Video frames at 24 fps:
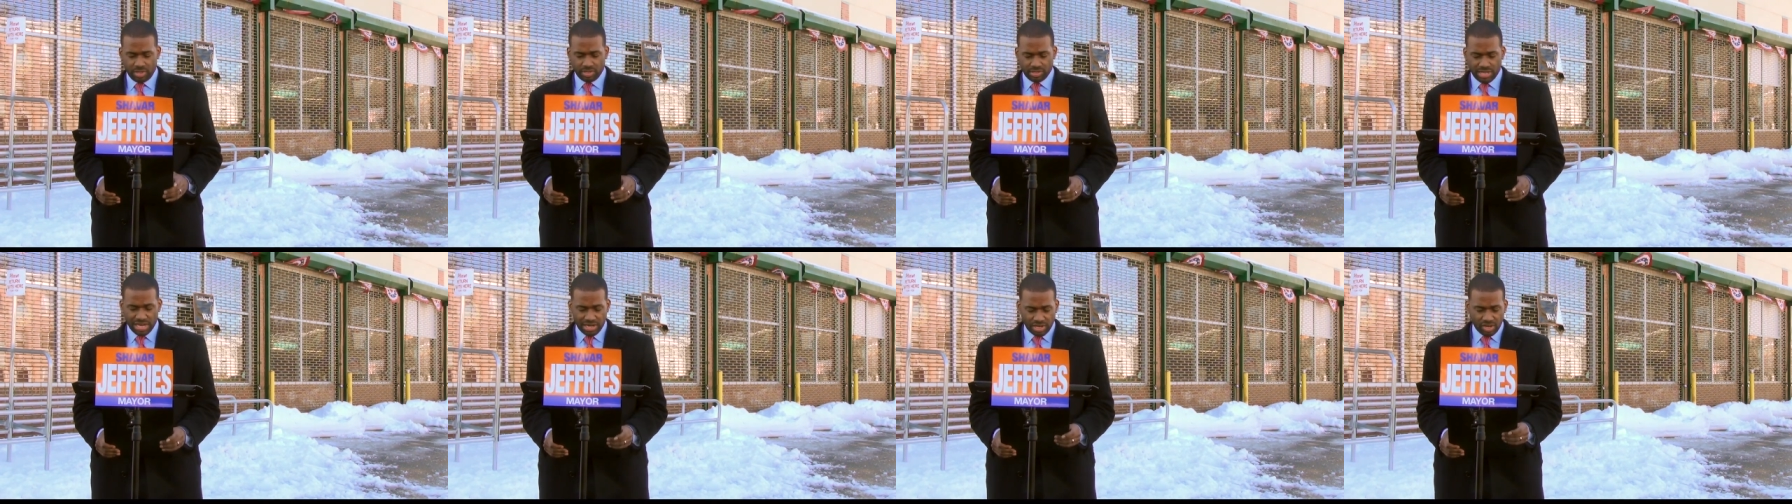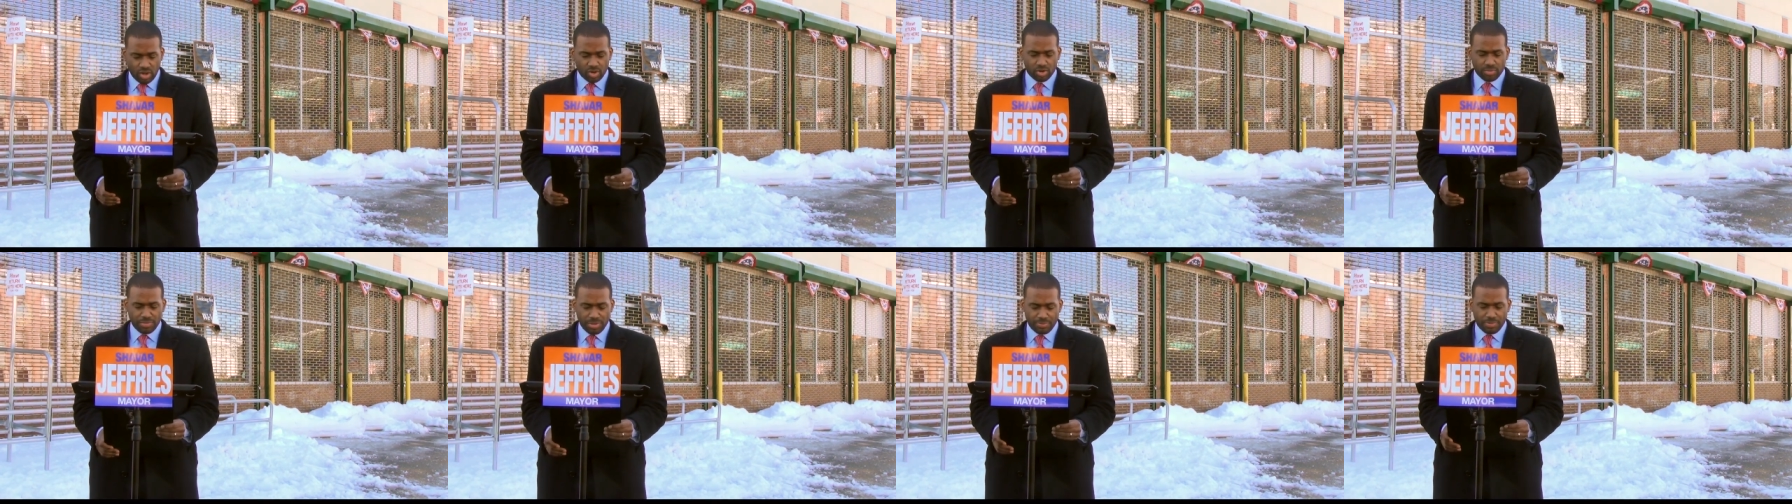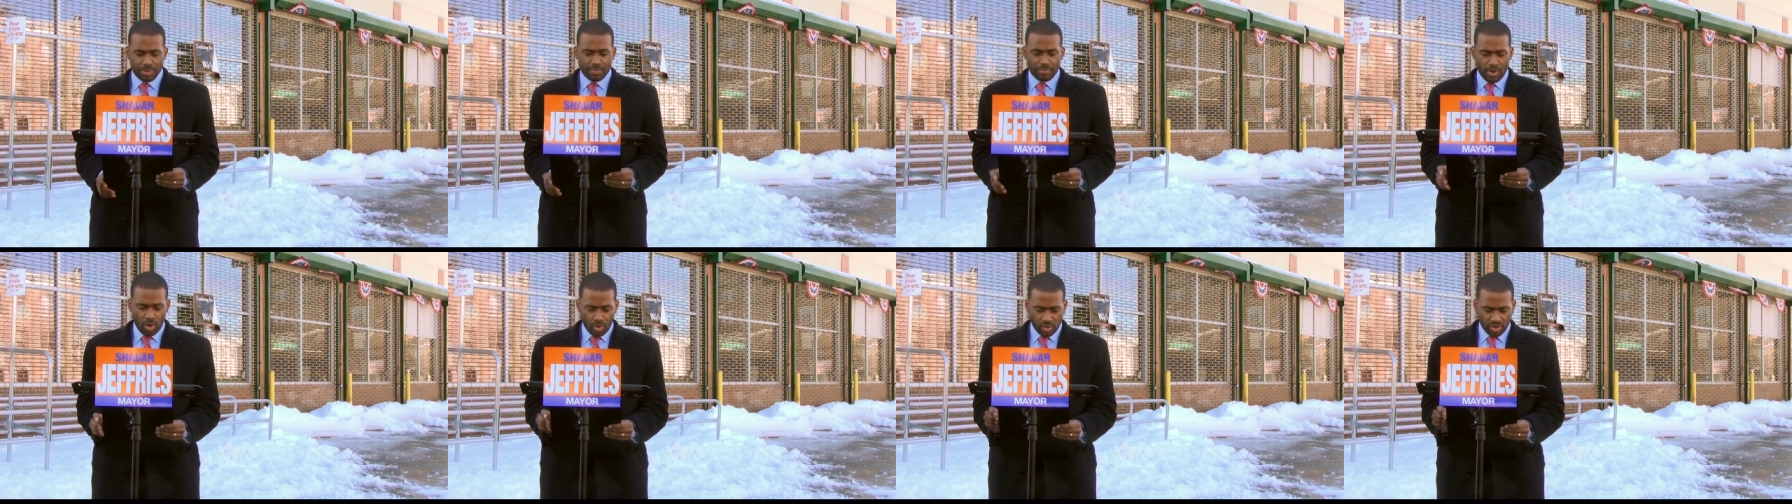let alone to be
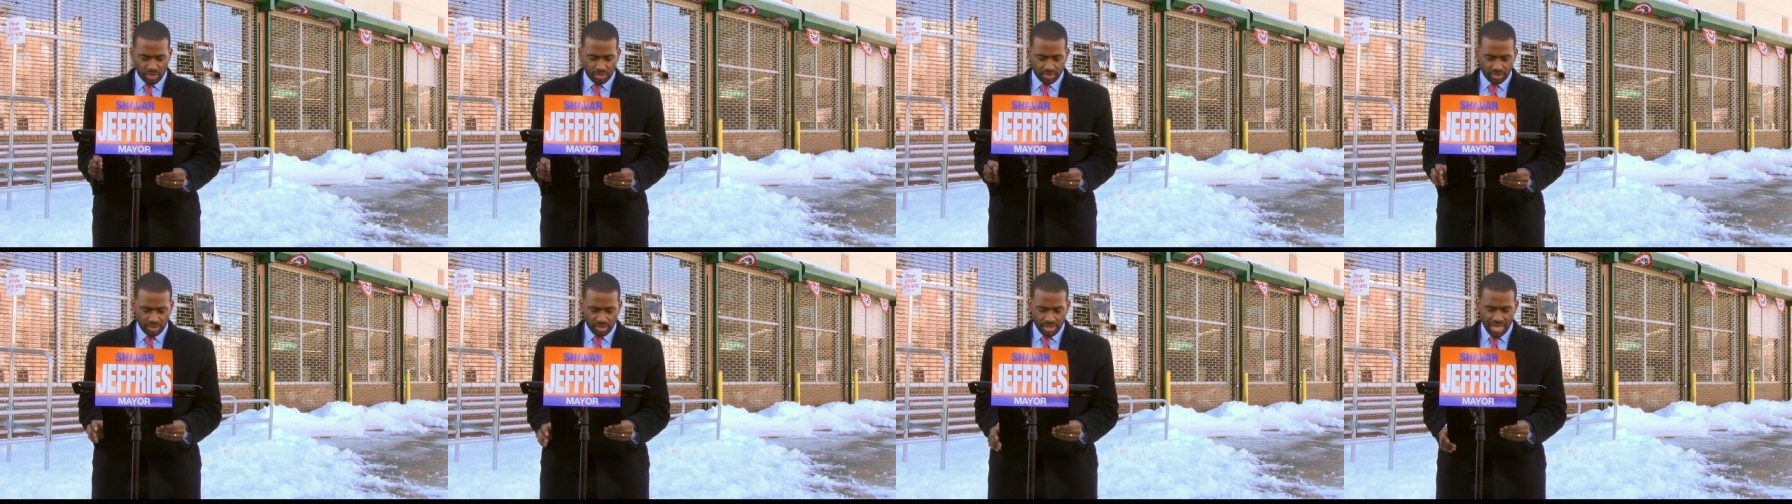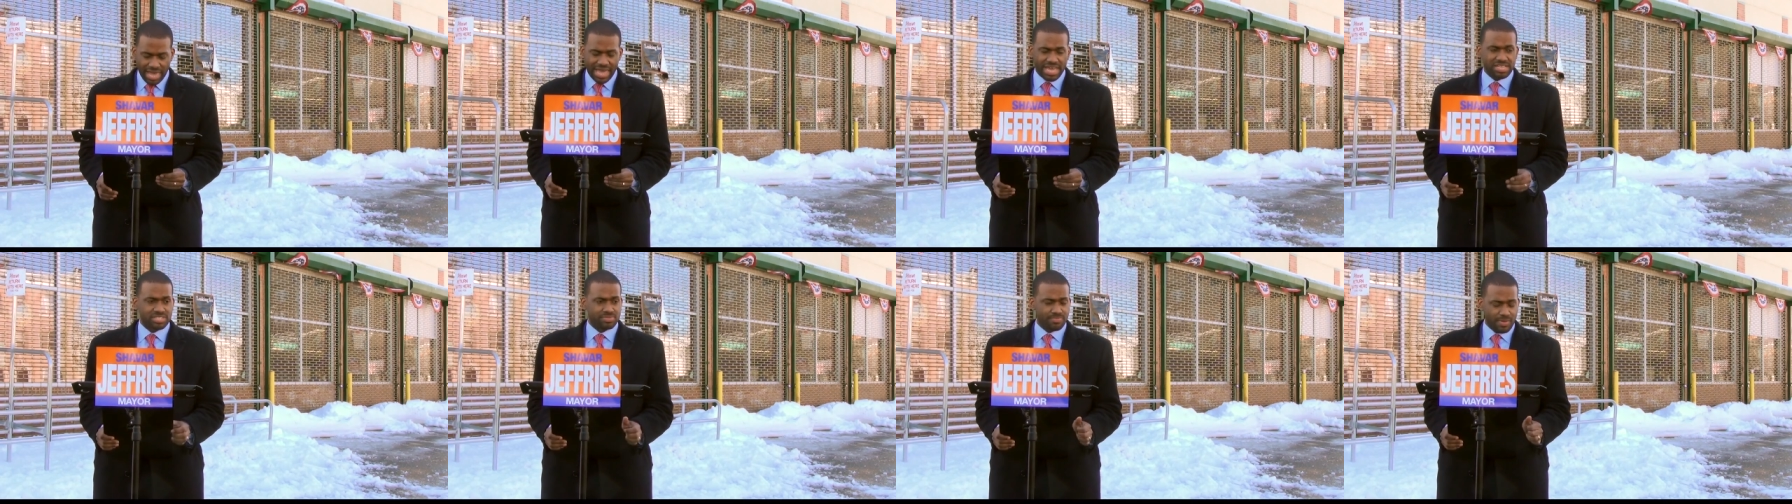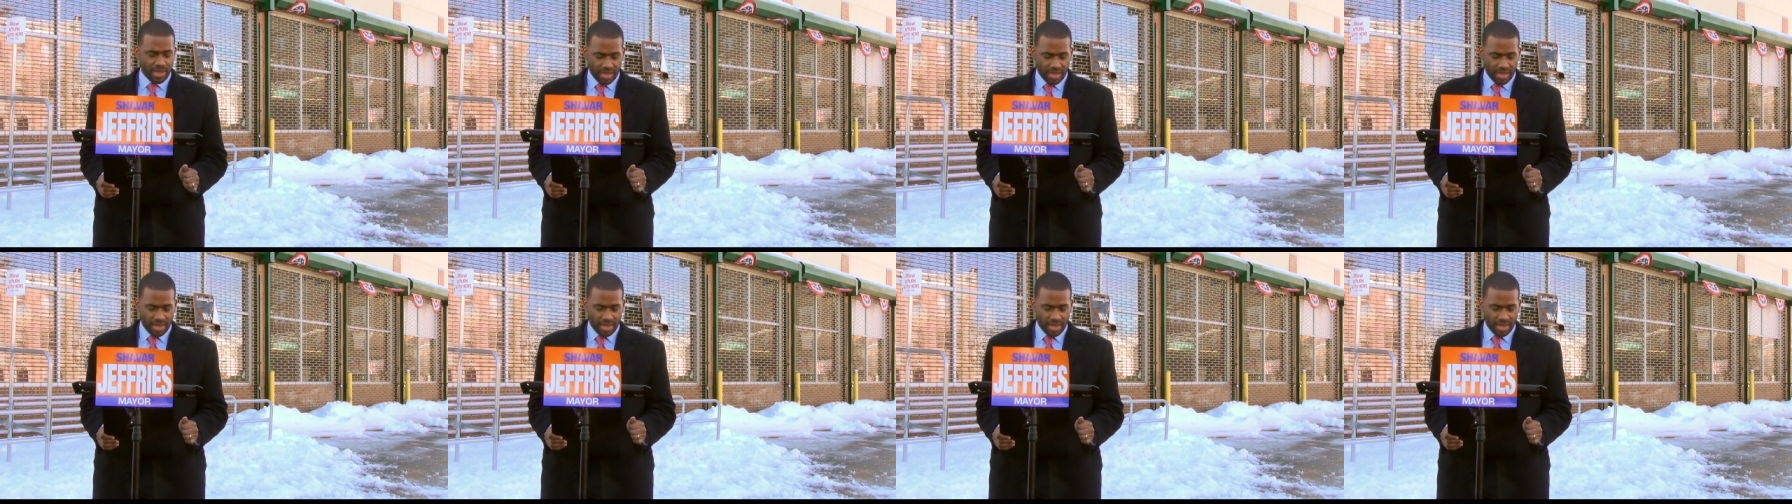promoted as